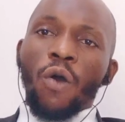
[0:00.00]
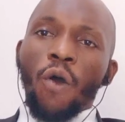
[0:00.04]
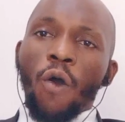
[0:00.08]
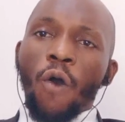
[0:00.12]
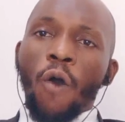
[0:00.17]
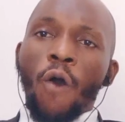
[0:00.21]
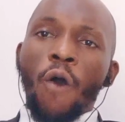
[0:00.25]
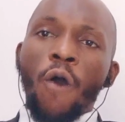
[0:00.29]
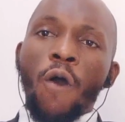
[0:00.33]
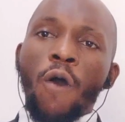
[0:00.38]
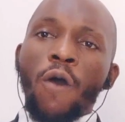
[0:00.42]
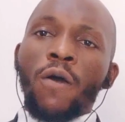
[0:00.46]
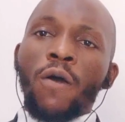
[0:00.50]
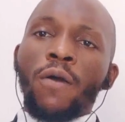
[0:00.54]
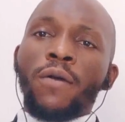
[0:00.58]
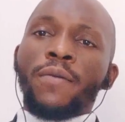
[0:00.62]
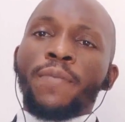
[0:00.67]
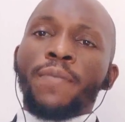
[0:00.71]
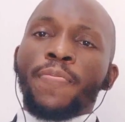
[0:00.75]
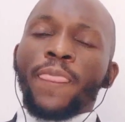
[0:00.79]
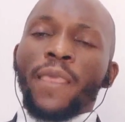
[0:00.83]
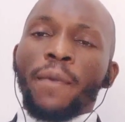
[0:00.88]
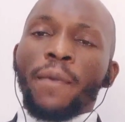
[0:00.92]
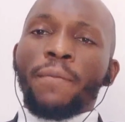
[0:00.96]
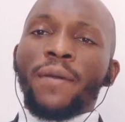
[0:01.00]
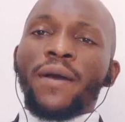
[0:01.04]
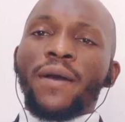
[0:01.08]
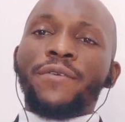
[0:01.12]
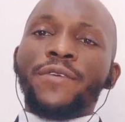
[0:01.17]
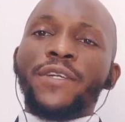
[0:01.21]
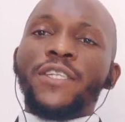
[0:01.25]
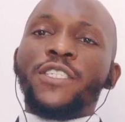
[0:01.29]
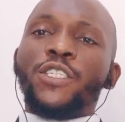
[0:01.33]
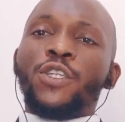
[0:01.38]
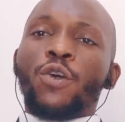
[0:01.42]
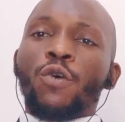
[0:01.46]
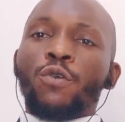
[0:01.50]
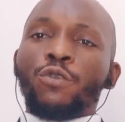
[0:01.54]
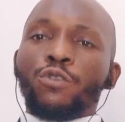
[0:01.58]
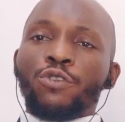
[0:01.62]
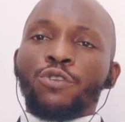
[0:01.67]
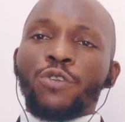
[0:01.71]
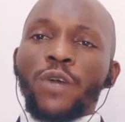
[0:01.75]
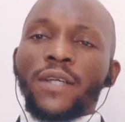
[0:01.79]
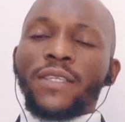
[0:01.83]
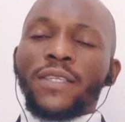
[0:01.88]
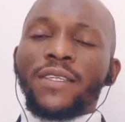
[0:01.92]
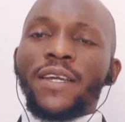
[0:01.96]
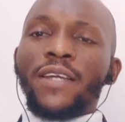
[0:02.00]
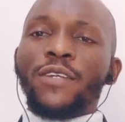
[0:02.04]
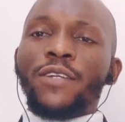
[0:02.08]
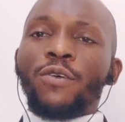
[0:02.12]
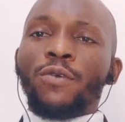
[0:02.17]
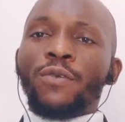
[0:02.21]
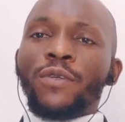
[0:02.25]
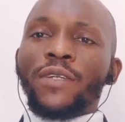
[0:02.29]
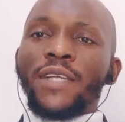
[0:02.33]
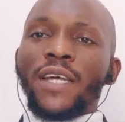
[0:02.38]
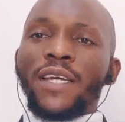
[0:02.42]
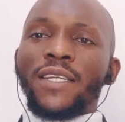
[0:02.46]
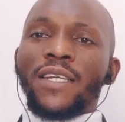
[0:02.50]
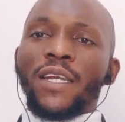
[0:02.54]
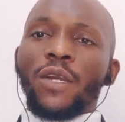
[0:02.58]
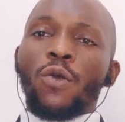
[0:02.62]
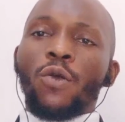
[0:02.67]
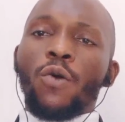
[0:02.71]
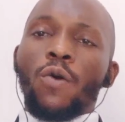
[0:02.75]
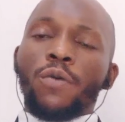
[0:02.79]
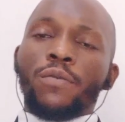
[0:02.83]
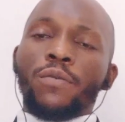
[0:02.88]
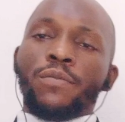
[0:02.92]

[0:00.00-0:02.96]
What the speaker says: or the marriage contracted under the law.